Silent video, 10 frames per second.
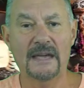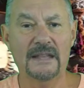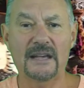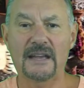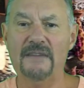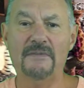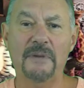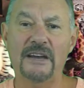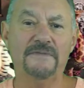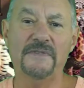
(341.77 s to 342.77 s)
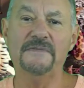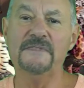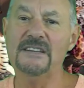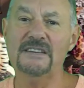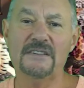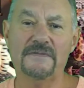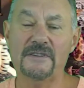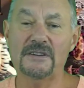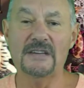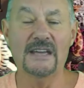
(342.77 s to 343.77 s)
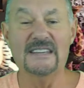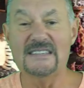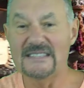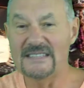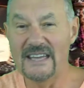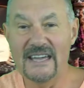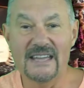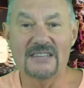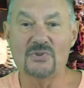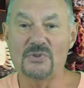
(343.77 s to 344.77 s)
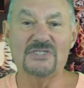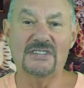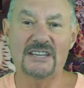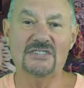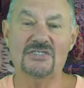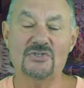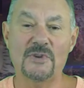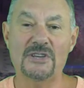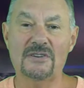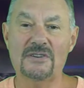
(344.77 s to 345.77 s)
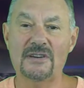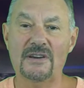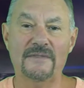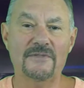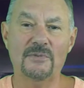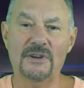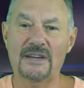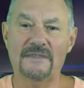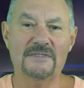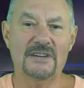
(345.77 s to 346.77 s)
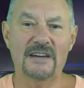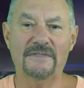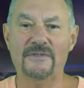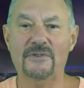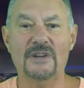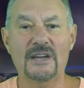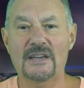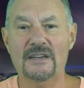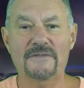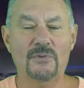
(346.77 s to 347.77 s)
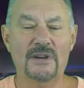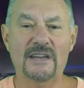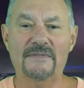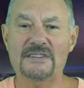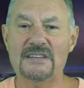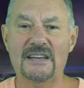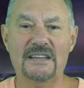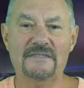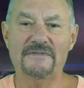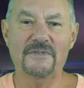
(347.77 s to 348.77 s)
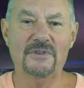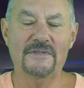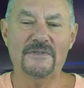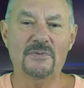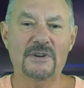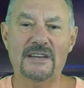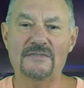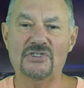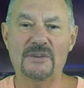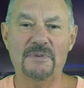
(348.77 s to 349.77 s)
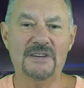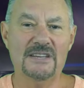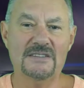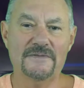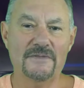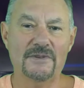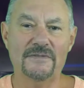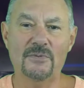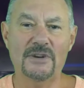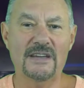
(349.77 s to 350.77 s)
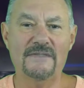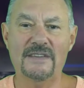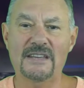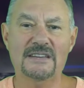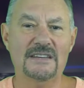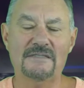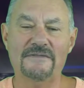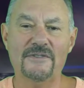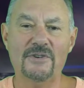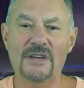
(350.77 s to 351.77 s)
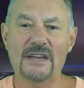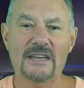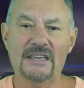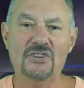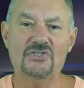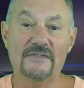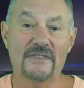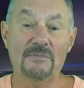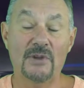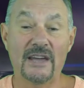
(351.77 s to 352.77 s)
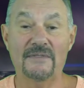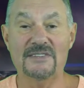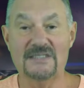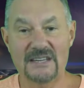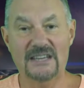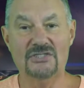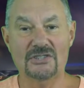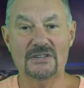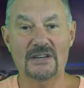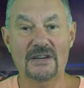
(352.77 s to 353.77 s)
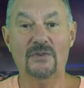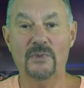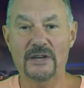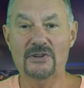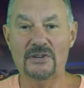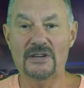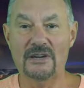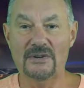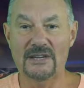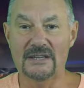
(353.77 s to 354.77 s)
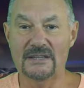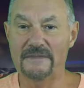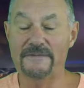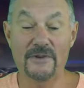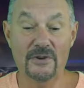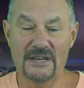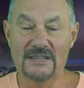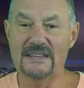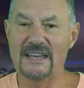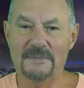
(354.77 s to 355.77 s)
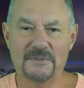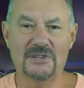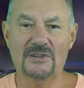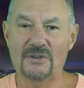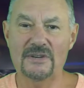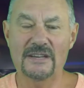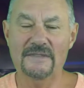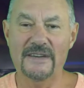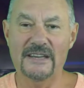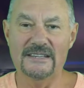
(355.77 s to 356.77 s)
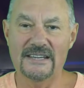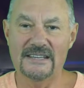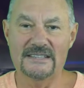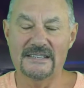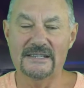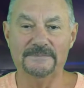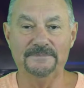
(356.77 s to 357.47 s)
and they'll have about 15 different stands or stations where you can go if you want to have Thai food, if you want to have Italian food, if you want to have Japanese food, if you want to have Indian food. Each of them will have a station where you can go and eat. The food is absolutely fantastic